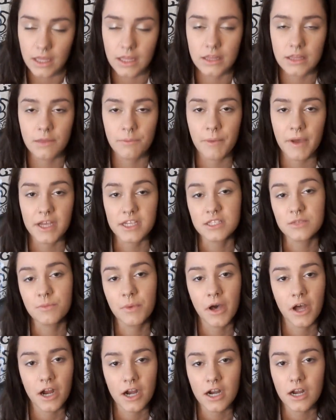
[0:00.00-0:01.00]
the best
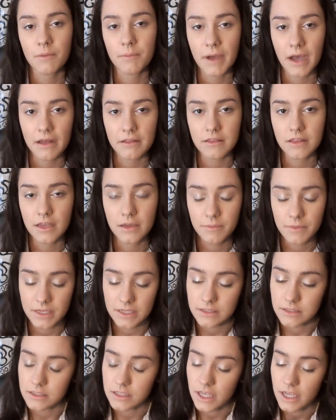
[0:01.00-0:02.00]
part about them
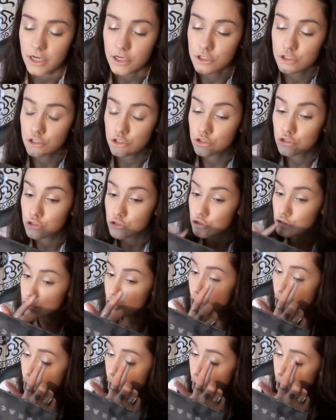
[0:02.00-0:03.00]
is they are
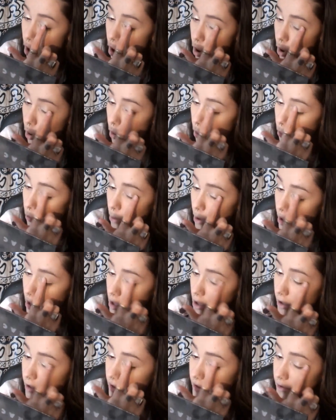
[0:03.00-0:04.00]
so
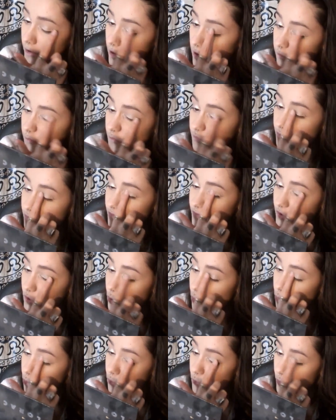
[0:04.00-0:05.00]

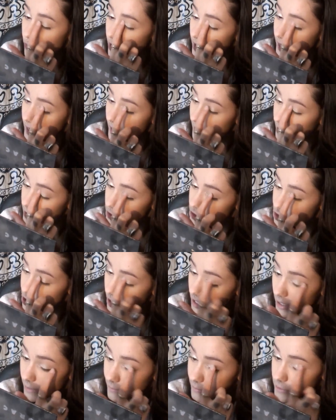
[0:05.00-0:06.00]
freaking
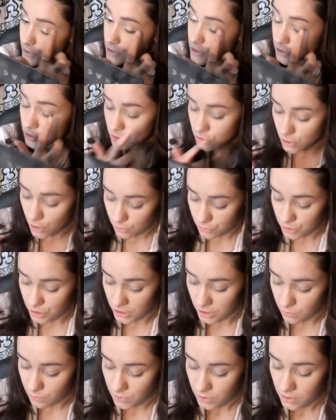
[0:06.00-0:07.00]
cheap. So
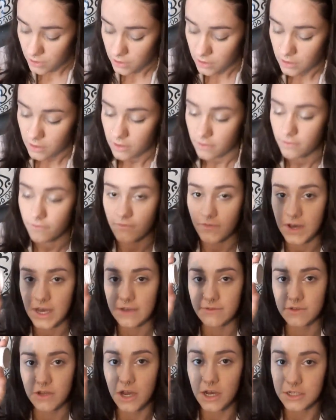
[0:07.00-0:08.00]
cheap.
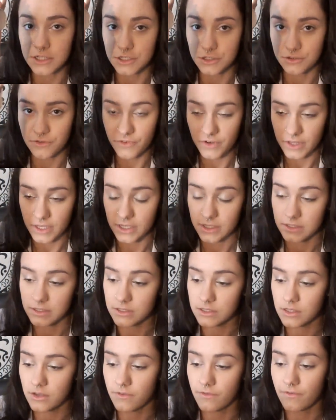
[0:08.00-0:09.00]
$5 for
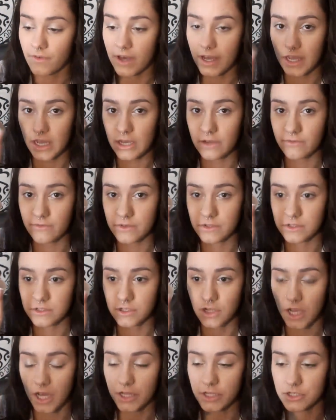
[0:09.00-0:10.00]
this.
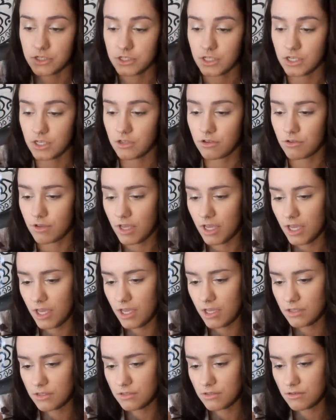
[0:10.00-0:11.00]
$5. And you
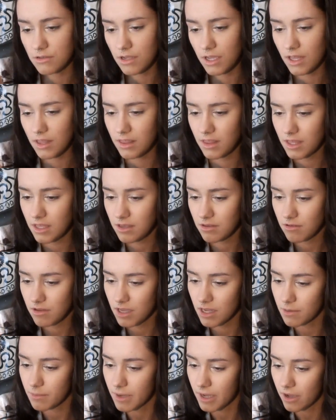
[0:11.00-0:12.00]
get, I think you
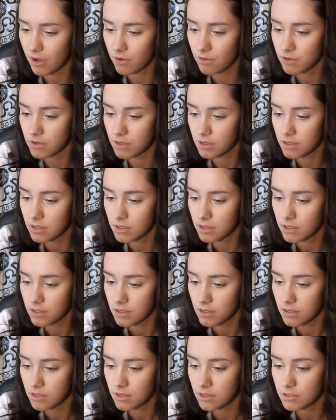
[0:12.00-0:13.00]
get about
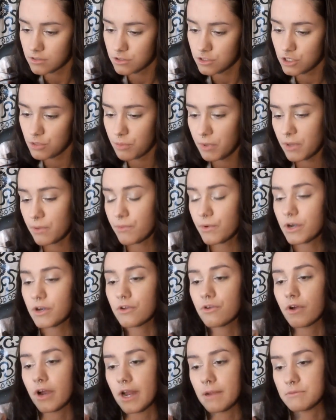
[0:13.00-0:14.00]
2.1
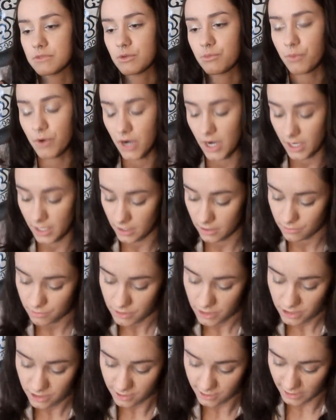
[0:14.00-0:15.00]
grams of product,
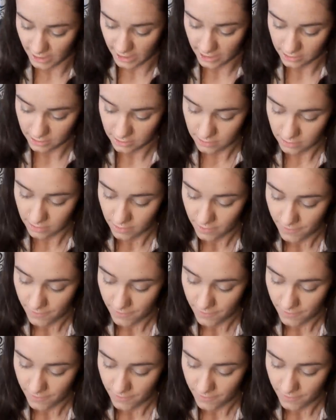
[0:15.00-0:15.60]
which is nice.